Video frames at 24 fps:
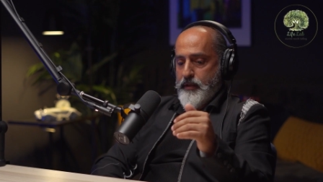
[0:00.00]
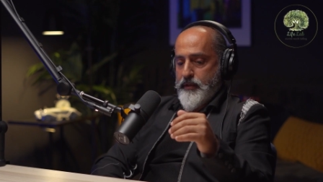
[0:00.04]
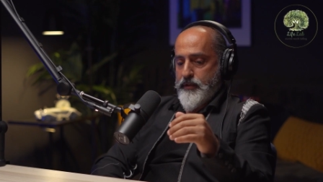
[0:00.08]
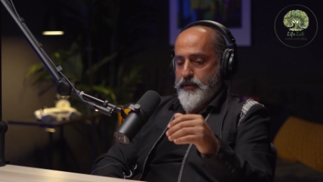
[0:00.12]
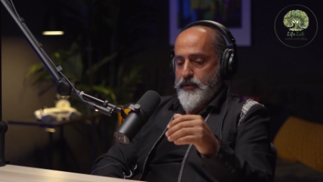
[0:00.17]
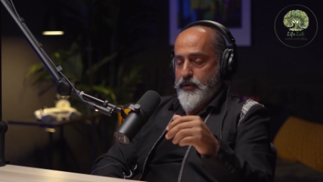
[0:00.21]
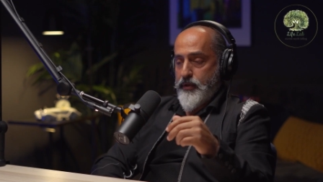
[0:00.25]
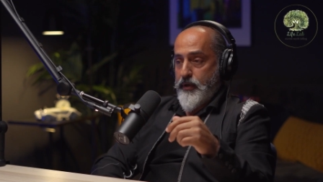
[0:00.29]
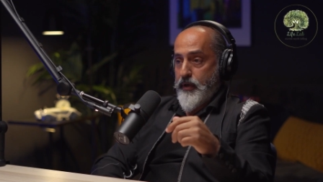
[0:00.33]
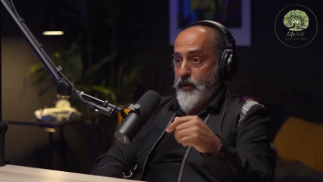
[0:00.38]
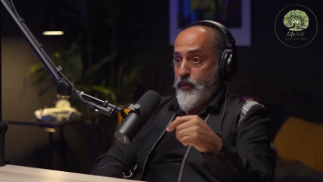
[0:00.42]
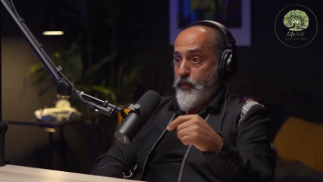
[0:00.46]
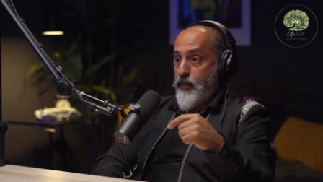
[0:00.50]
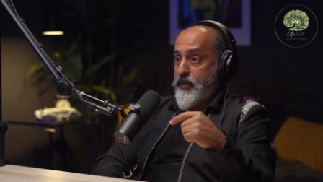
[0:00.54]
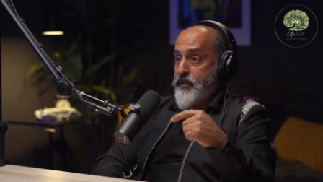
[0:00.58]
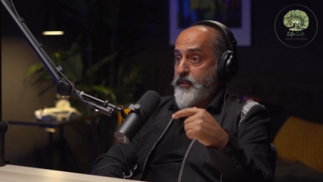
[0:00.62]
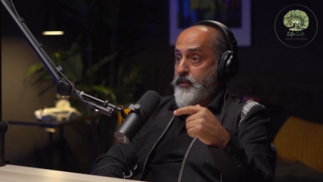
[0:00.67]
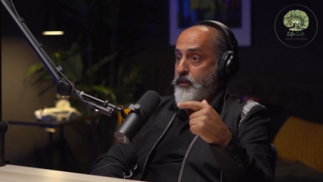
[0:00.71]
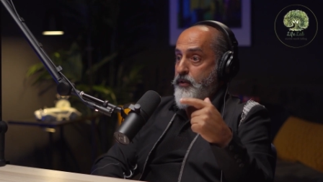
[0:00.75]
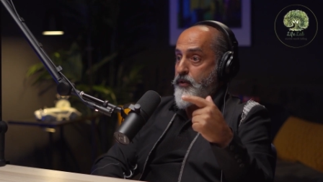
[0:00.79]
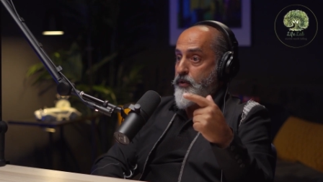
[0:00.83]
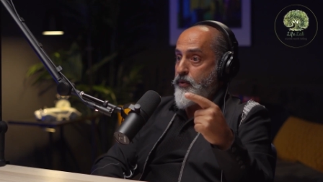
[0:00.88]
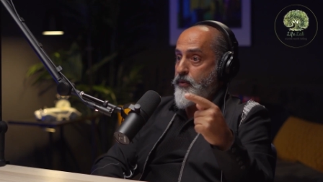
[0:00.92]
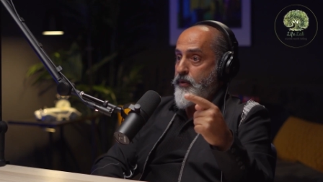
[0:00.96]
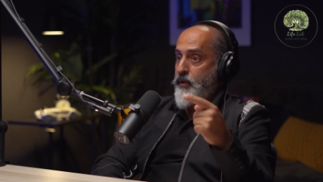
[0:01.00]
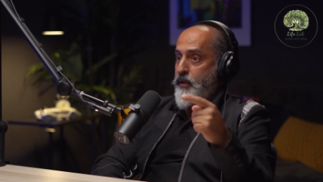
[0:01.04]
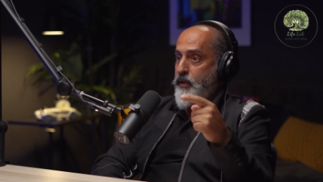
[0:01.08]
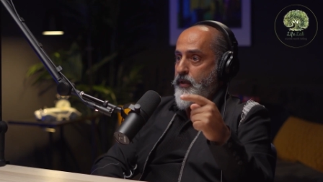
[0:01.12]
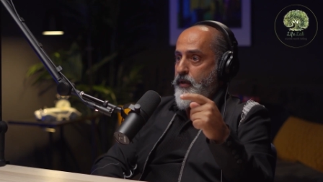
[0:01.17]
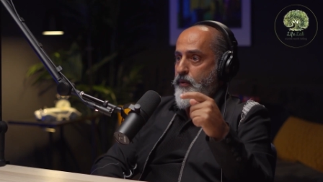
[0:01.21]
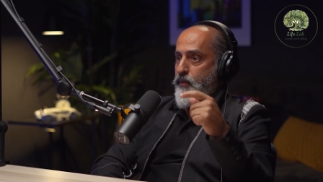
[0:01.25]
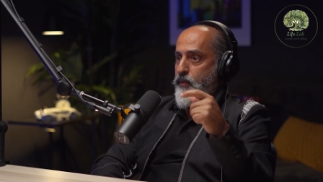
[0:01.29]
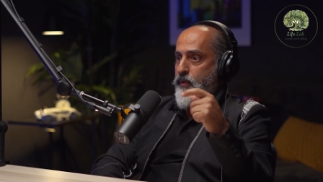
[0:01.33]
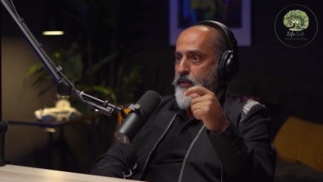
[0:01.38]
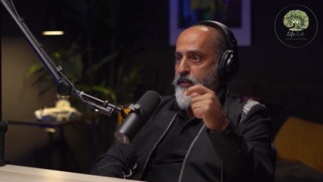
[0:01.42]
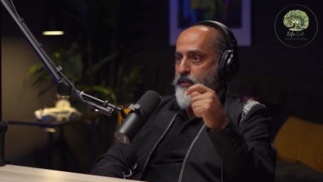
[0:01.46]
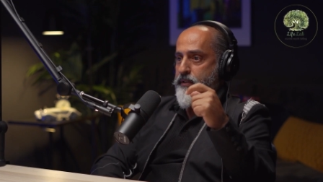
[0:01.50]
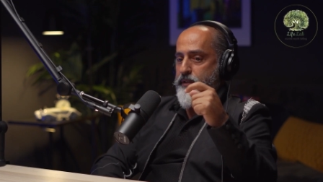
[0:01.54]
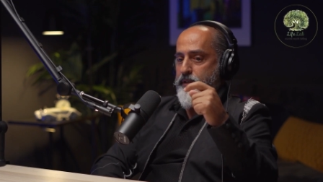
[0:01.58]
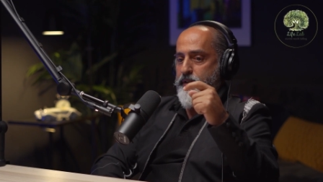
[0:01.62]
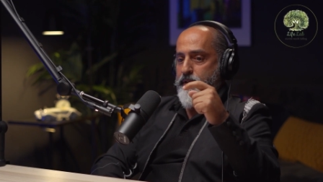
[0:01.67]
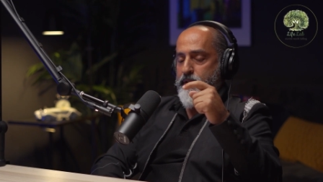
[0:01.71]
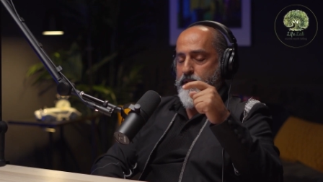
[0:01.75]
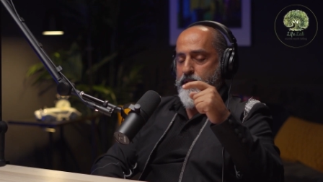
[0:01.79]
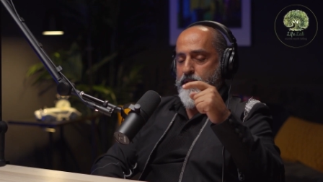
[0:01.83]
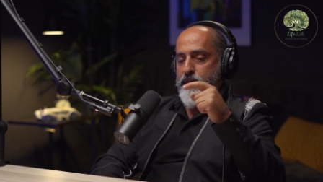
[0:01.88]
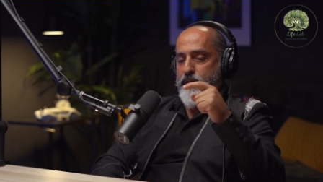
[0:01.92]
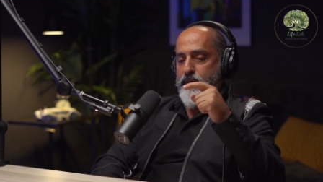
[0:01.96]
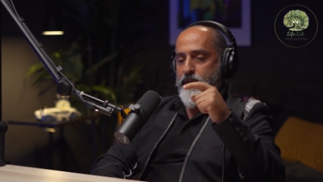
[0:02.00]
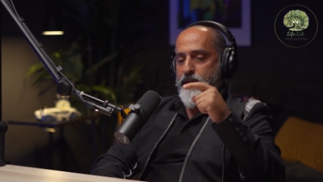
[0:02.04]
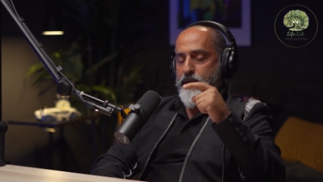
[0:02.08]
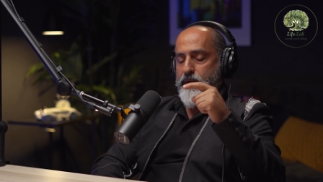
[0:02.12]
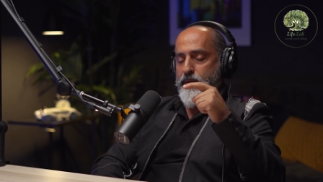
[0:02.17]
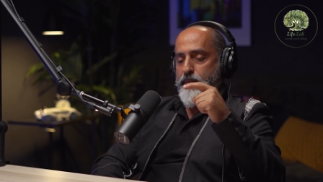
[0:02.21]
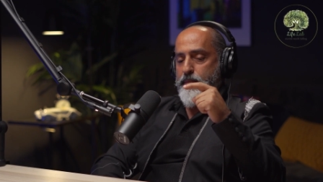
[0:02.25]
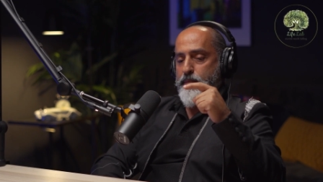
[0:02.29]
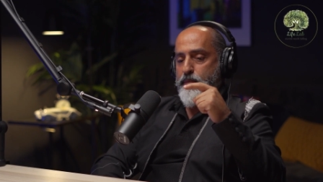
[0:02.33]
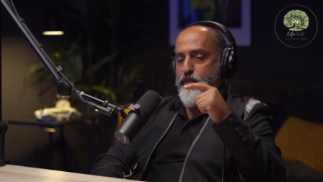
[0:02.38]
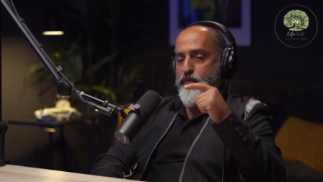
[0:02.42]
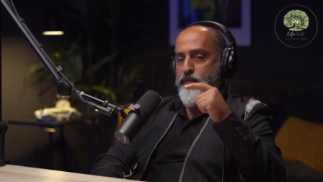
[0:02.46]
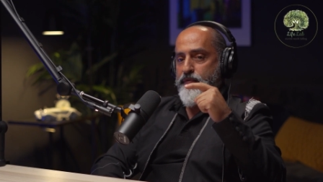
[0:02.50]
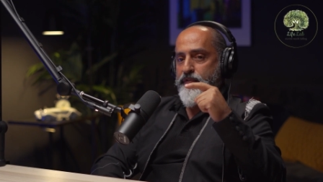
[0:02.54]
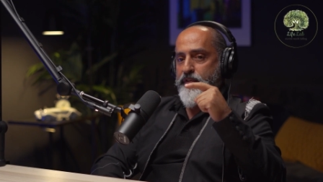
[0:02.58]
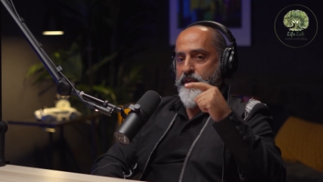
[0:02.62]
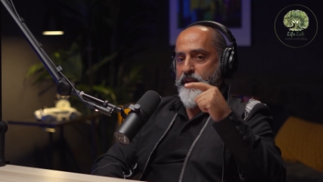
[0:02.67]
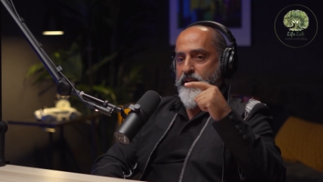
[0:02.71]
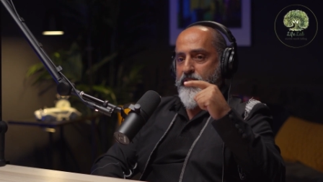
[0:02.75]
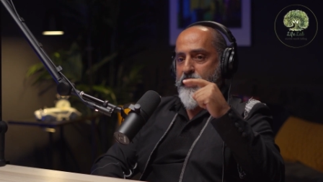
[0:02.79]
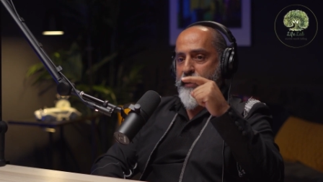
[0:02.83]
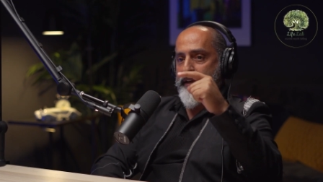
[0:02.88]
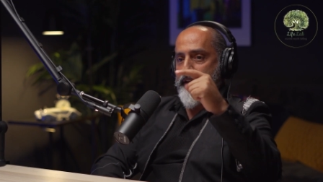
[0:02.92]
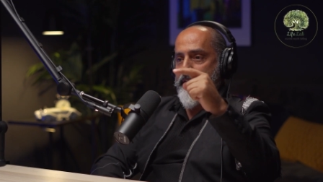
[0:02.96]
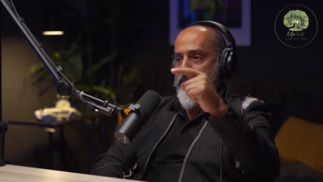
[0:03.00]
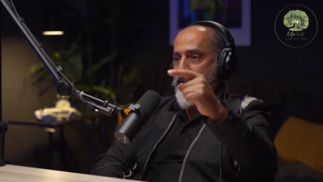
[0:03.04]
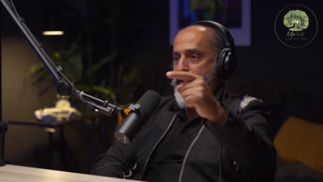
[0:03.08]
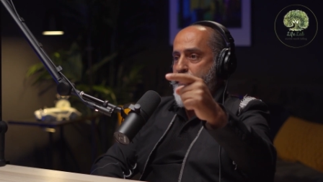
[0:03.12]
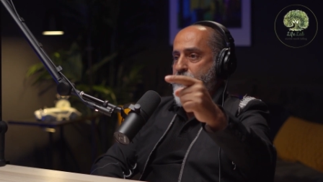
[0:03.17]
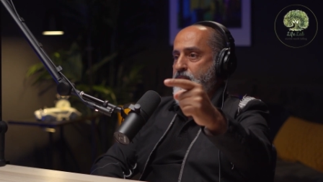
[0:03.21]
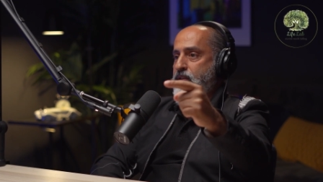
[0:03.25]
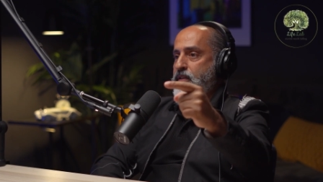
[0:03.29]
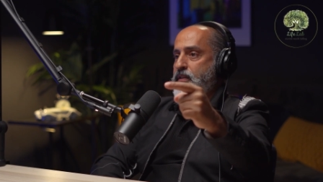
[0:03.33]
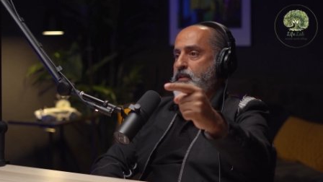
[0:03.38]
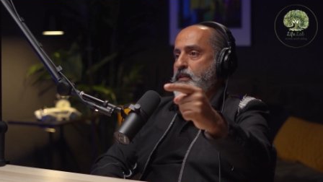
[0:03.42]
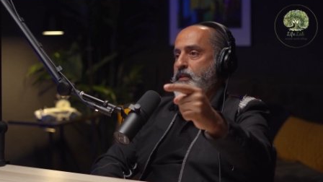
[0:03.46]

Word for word: so I was growing. I was uh, moving against